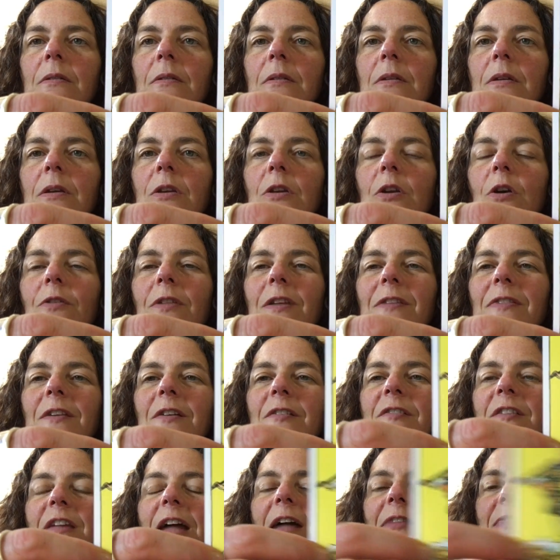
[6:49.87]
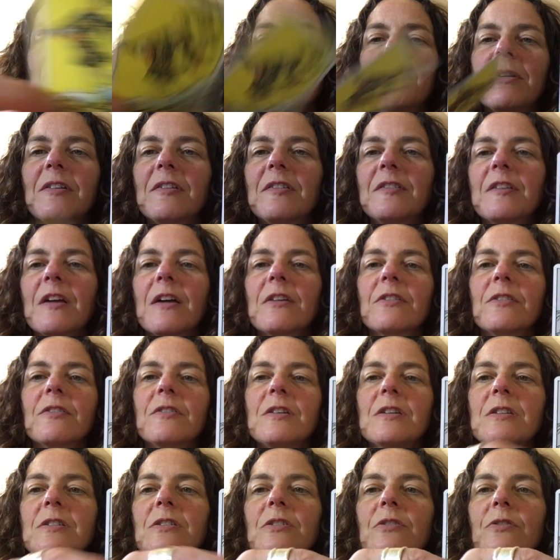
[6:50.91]
you know, that there's not that much
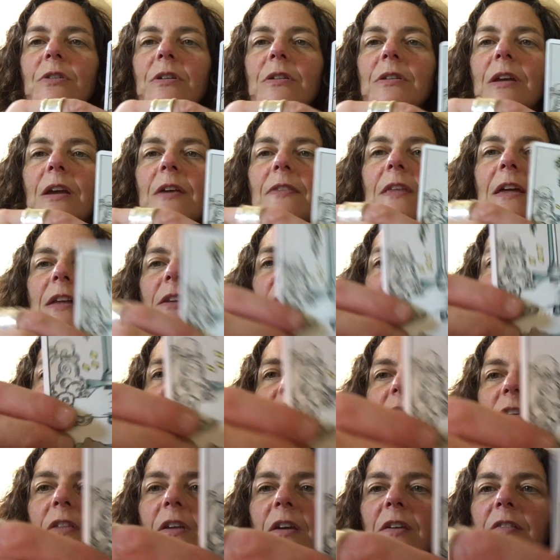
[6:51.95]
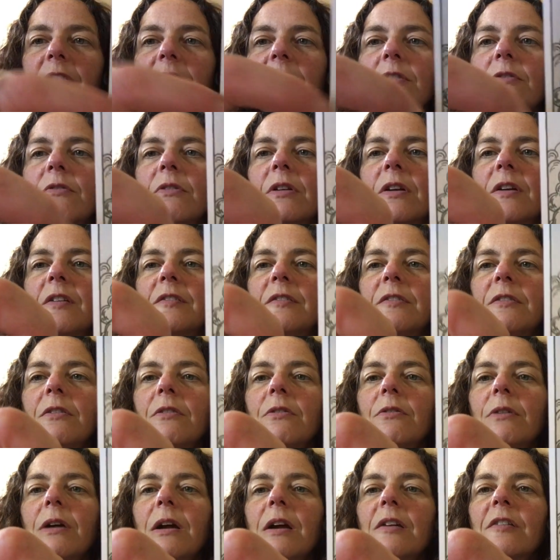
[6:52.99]
subtlety to it. And then you see this and you realize,
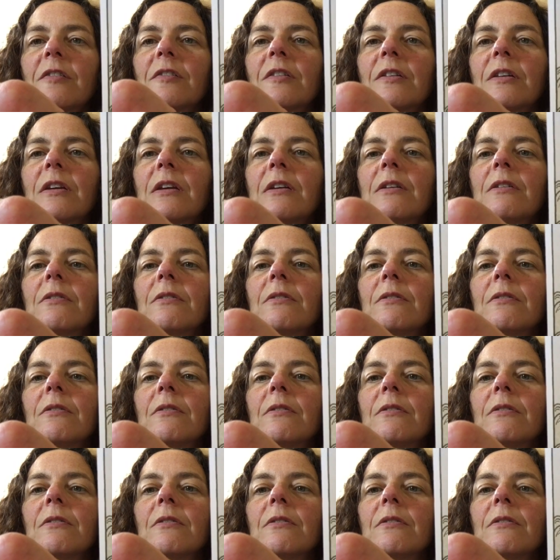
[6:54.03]
no, actually,